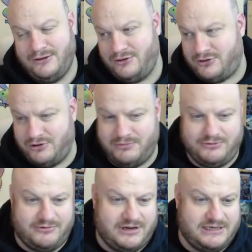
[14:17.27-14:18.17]

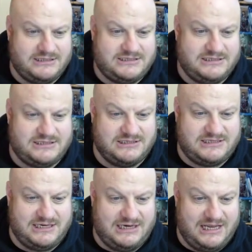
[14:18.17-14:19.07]
human rights.
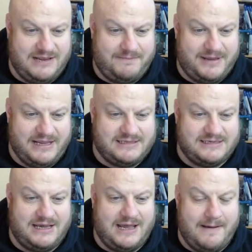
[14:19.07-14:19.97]
Sincerely,
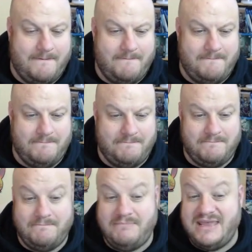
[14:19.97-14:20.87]
Peter
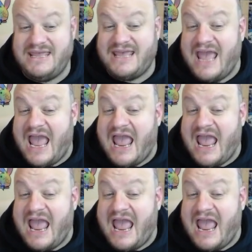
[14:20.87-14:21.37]
Mike.